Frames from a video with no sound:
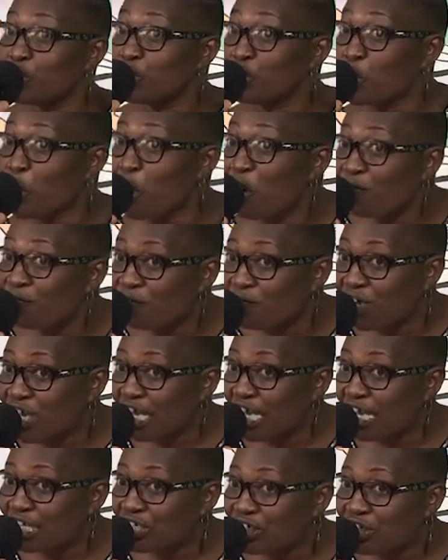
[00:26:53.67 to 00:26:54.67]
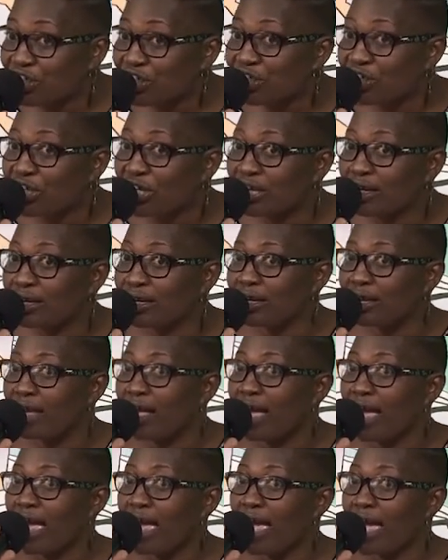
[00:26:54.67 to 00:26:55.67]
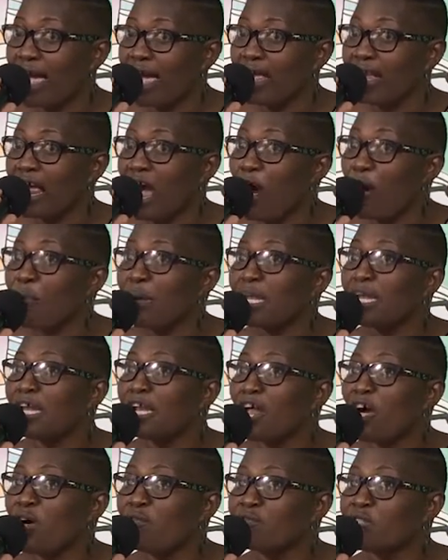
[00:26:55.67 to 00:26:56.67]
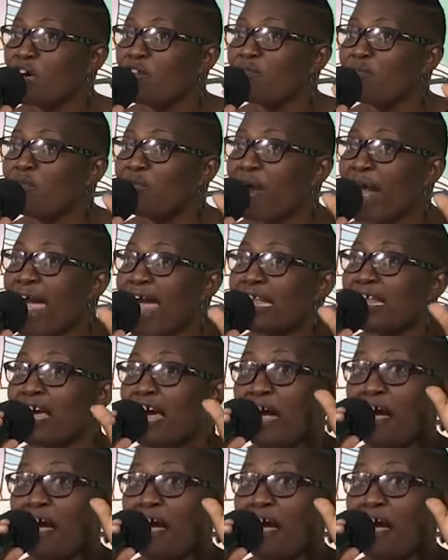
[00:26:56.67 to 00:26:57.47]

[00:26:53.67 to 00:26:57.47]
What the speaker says: two fish and how many loaves of bread?